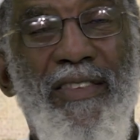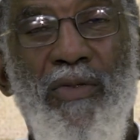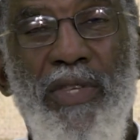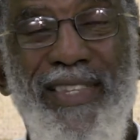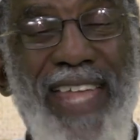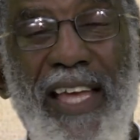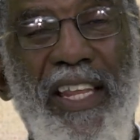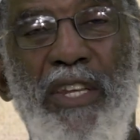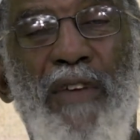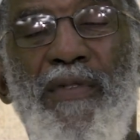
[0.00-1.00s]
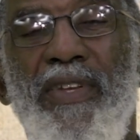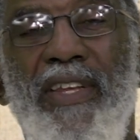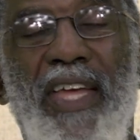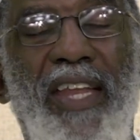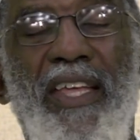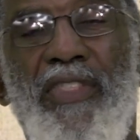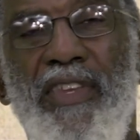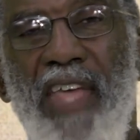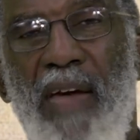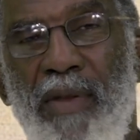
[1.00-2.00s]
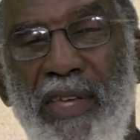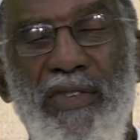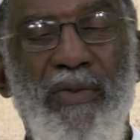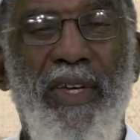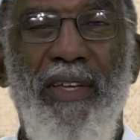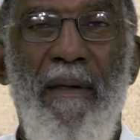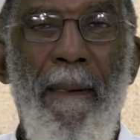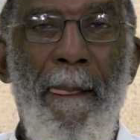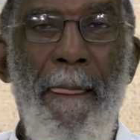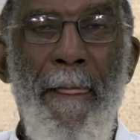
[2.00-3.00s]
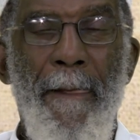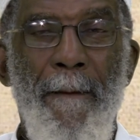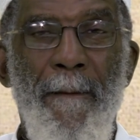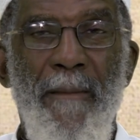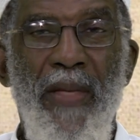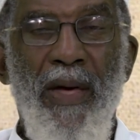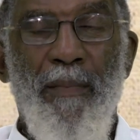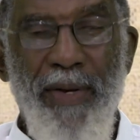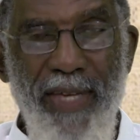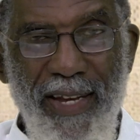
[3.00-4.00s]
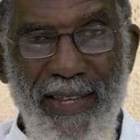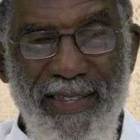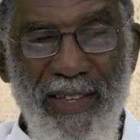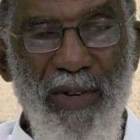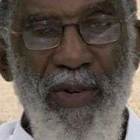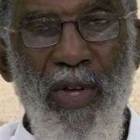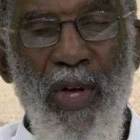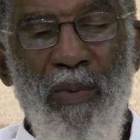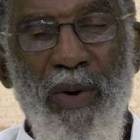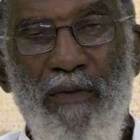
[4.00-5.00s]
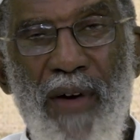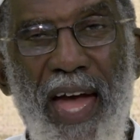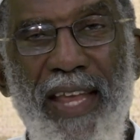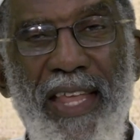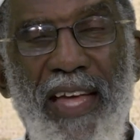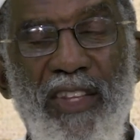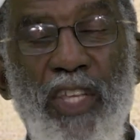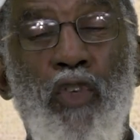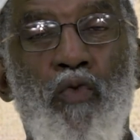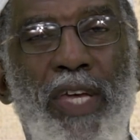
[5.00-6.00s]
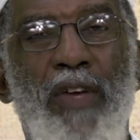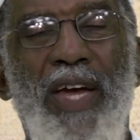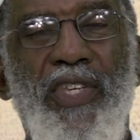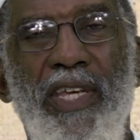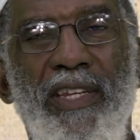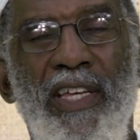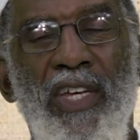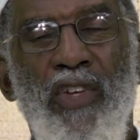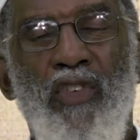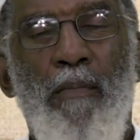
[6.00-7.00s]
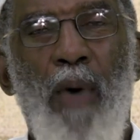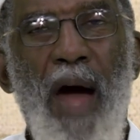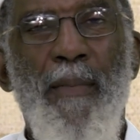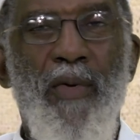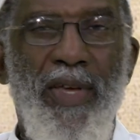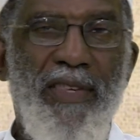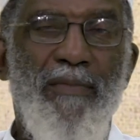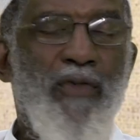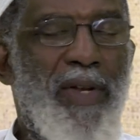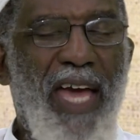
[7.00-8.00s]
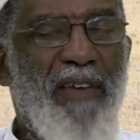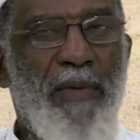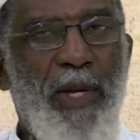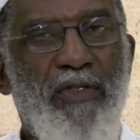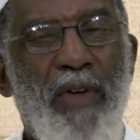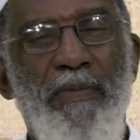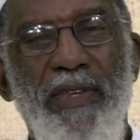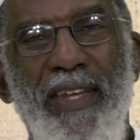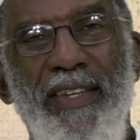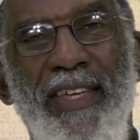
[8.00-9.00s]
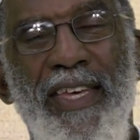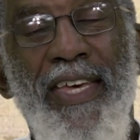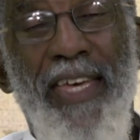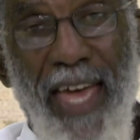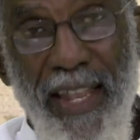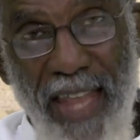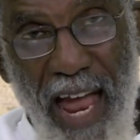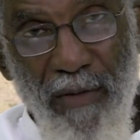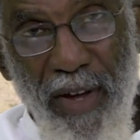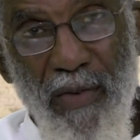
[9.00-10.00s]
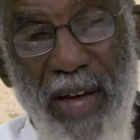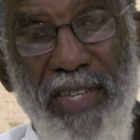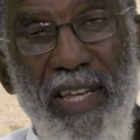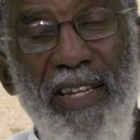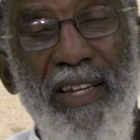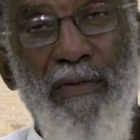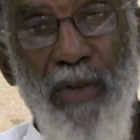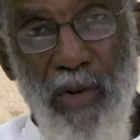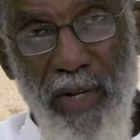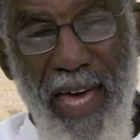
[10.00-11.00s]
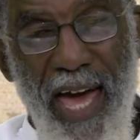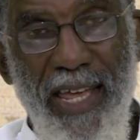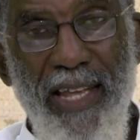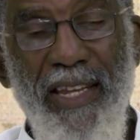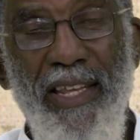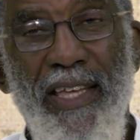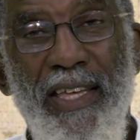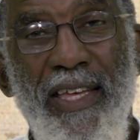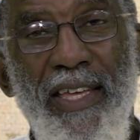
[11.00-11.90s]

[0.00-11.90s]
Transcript: This is distinctly different than any other time in history. But yet and still, we find that this regression to barbarism, for lack of a better description, and that regression, if you look at it,